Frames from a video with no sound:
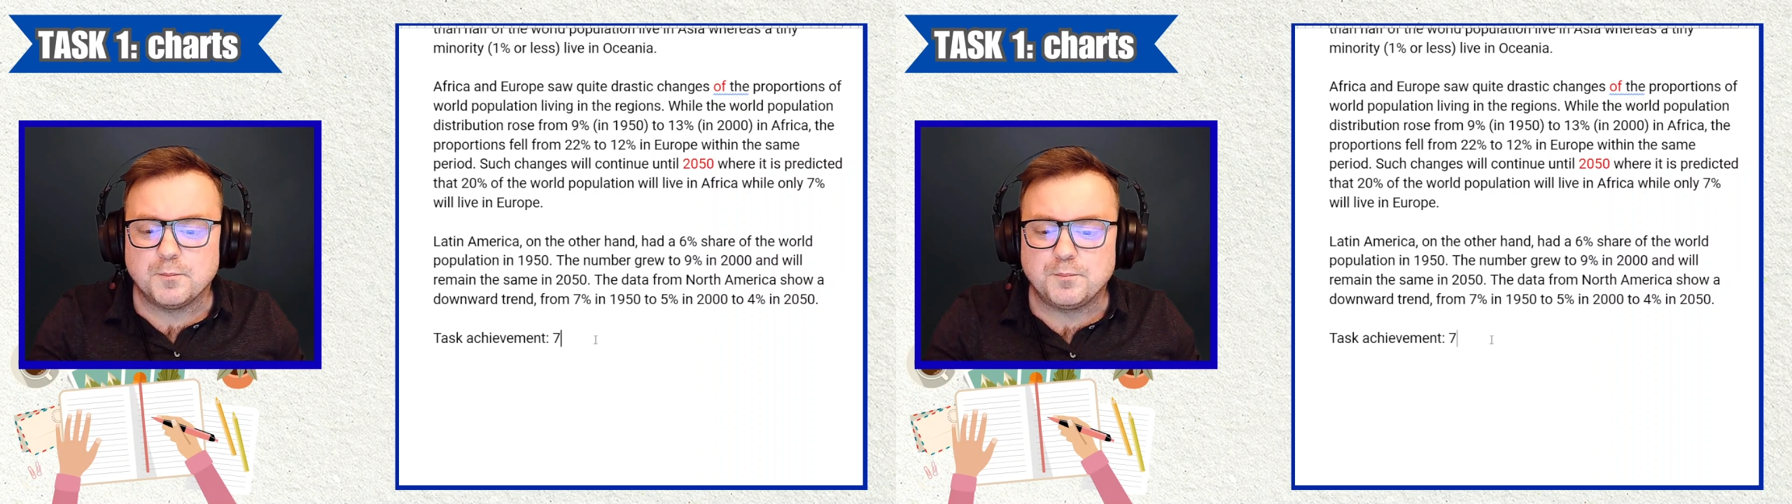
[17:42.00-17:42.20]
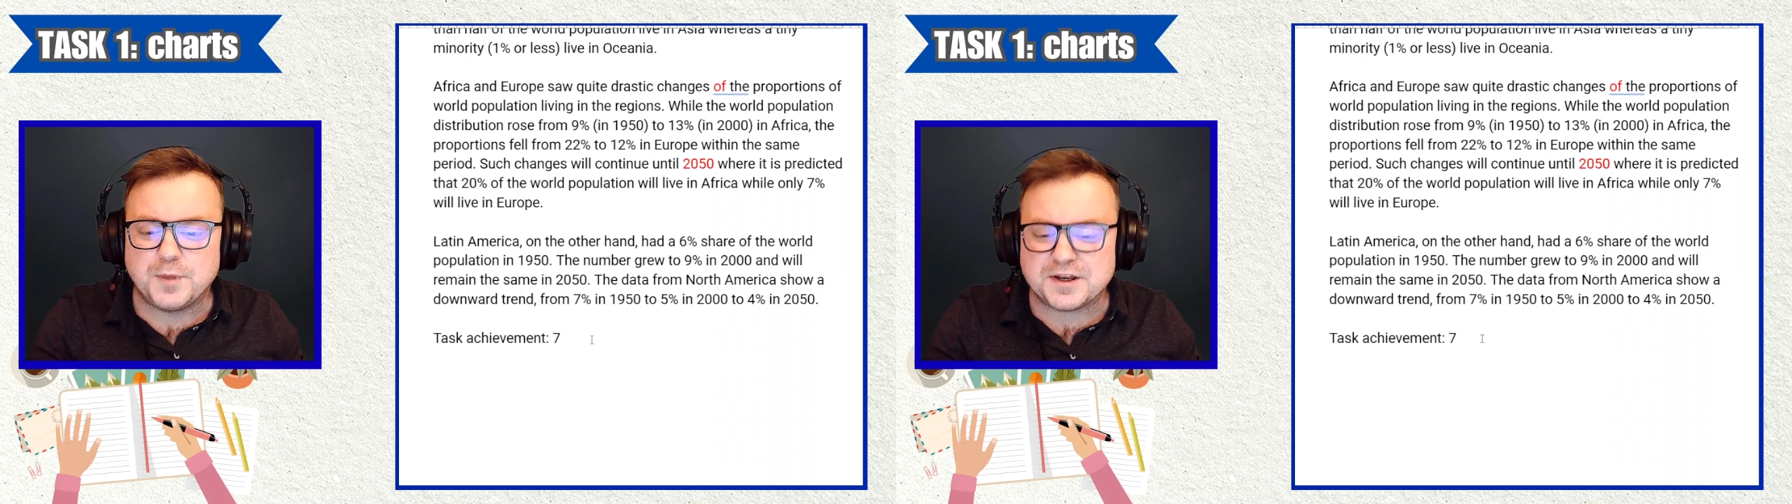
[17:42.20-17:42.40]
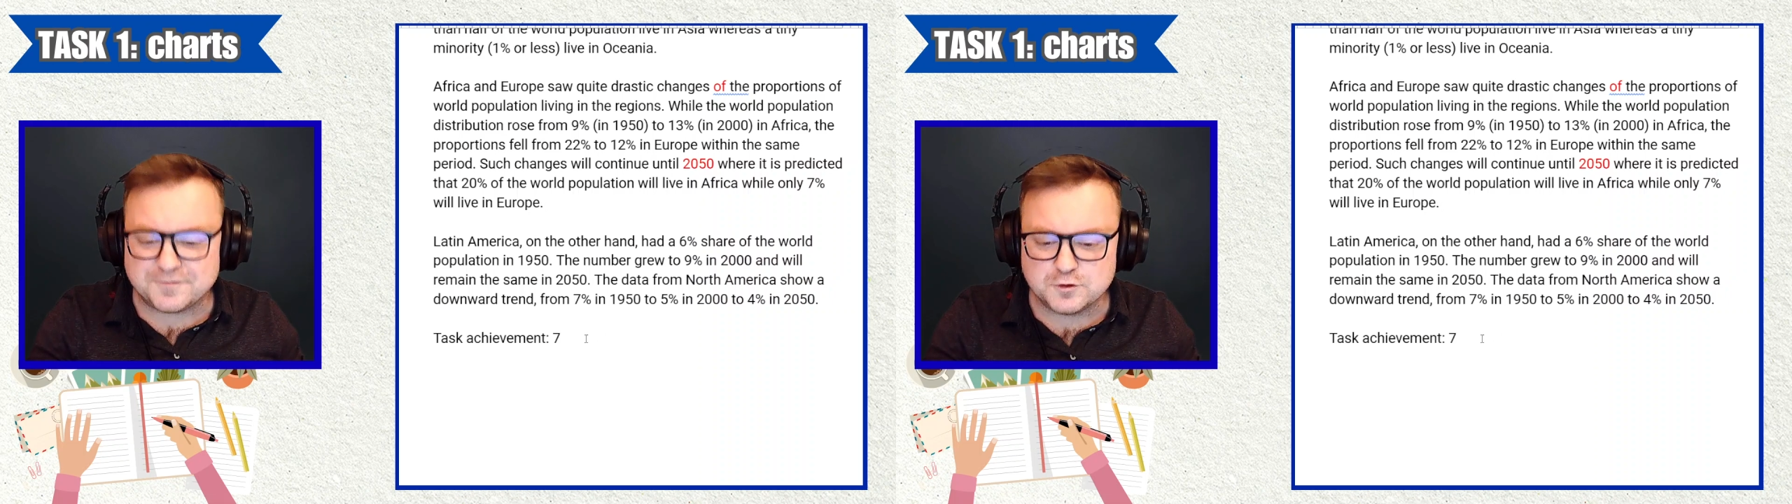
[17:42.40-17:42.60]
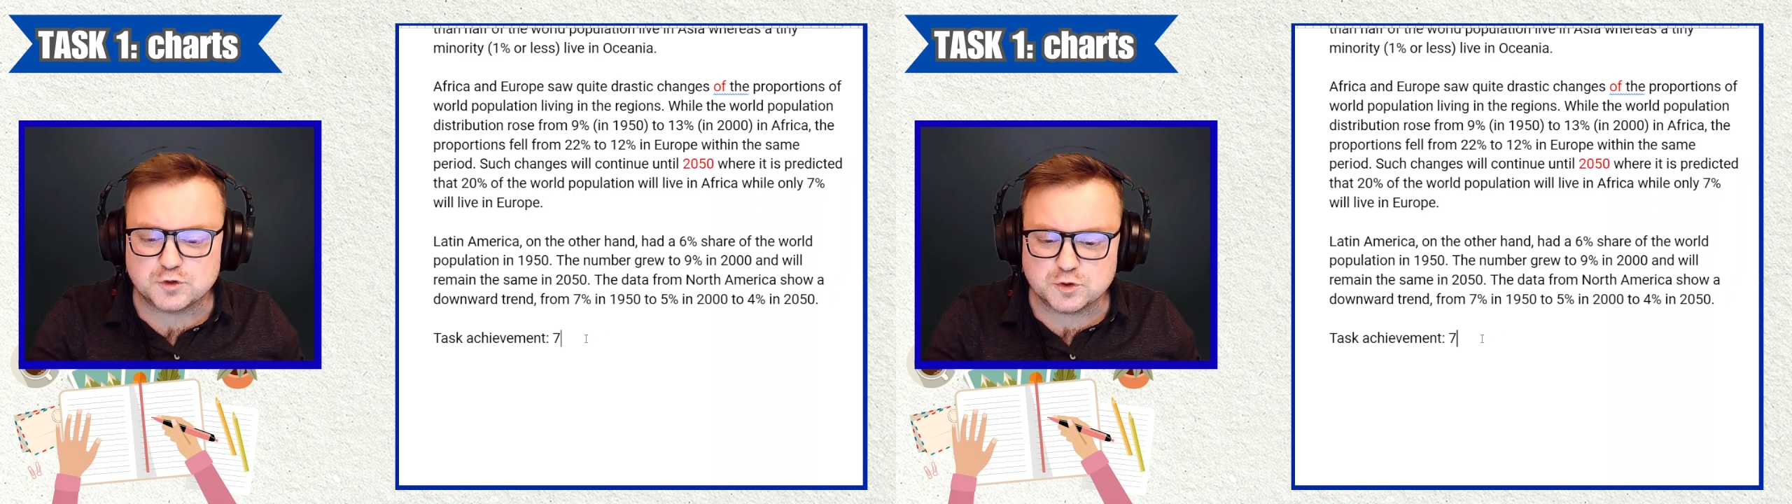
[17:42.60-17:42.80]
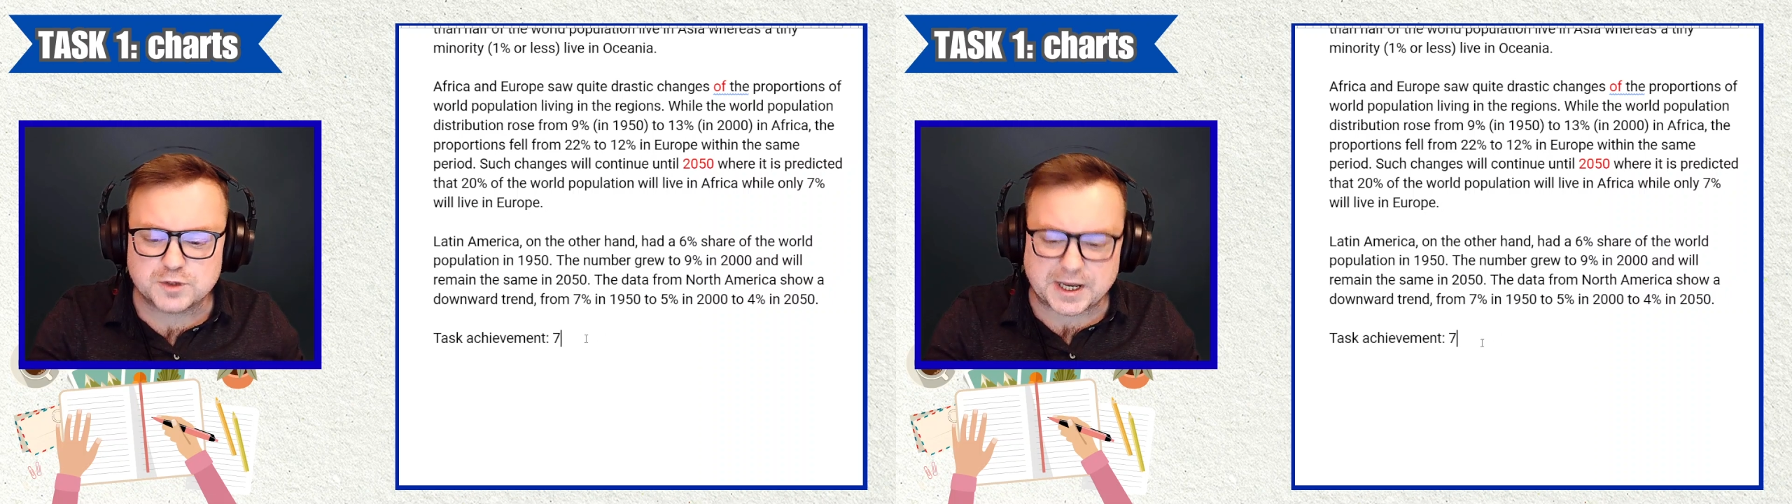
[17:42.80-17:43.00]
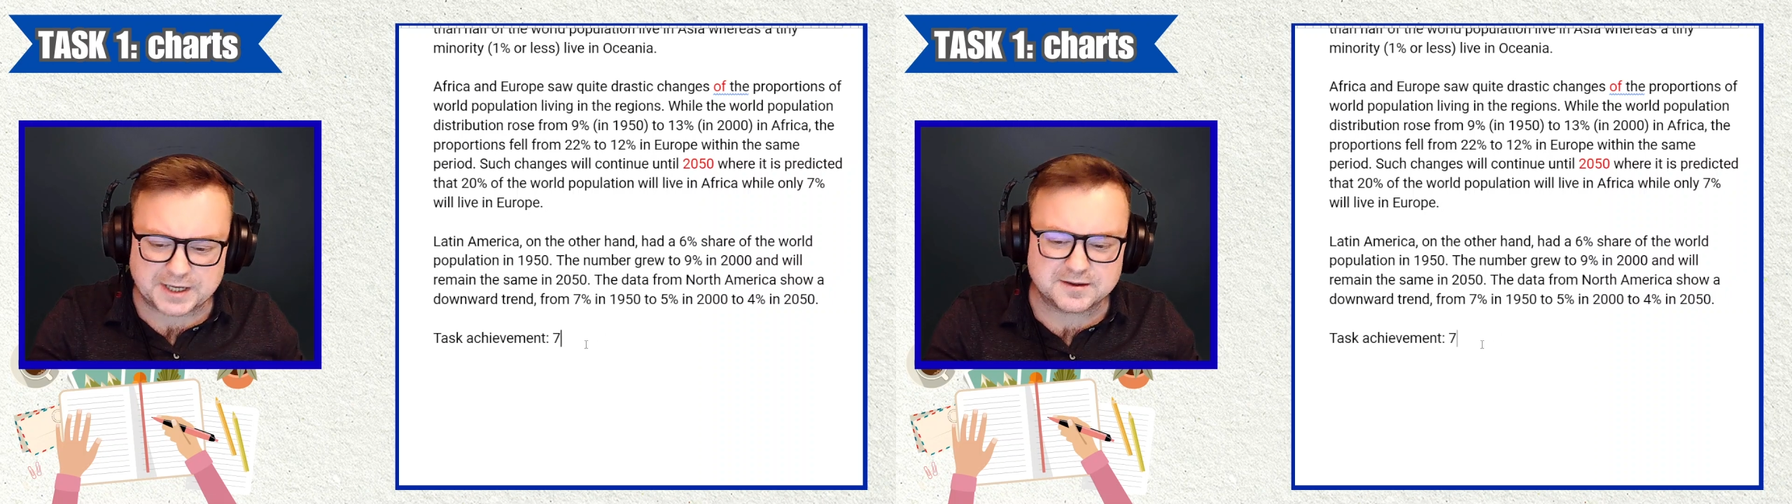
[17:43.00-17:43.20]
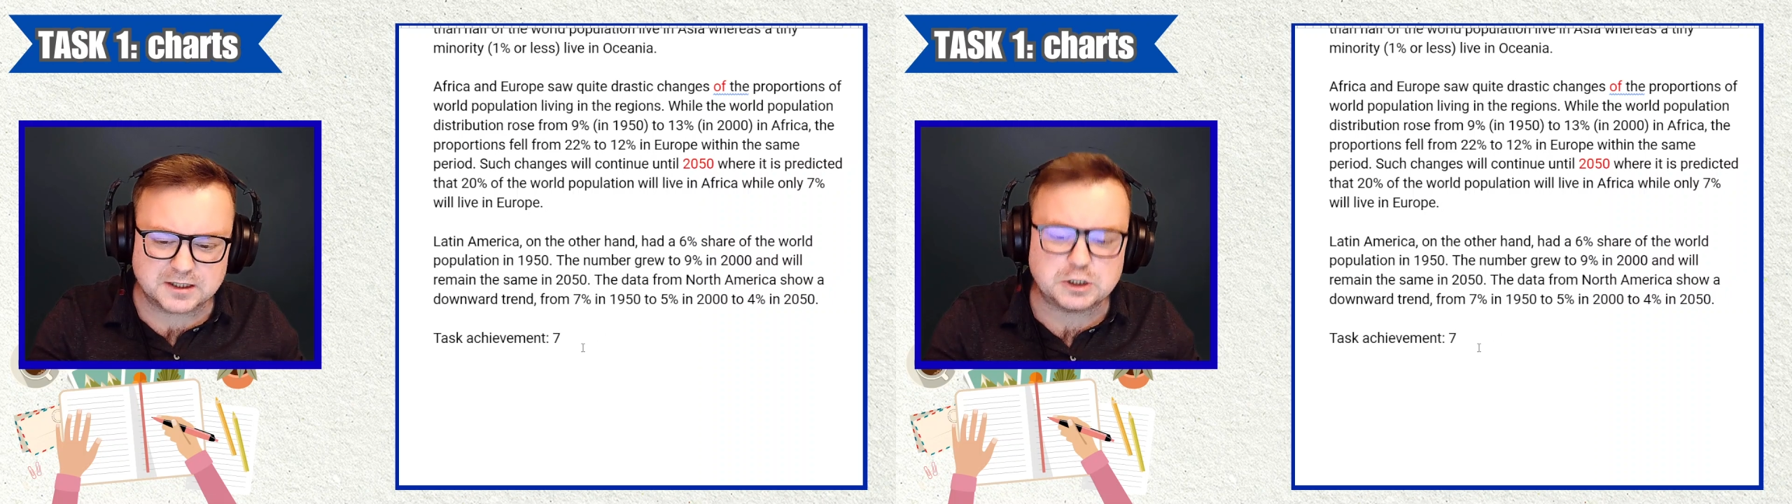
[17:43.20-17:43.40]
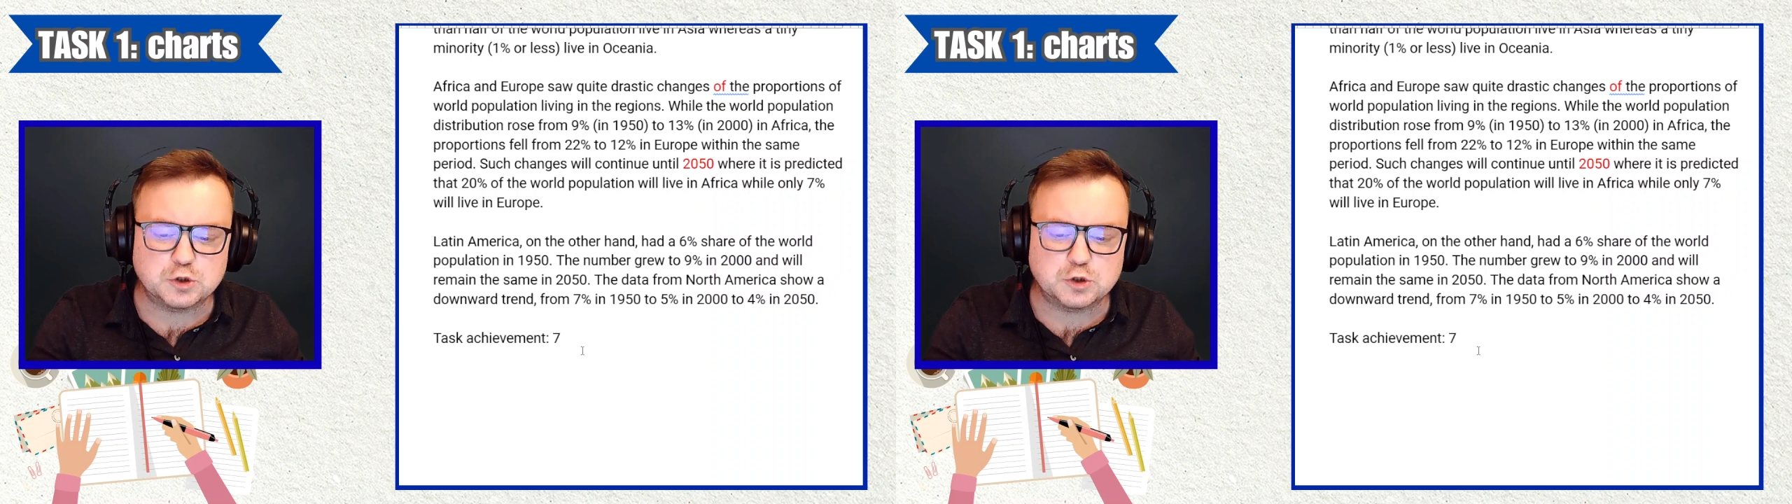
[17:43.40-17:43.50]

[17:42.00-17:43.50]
But if you do that, I think you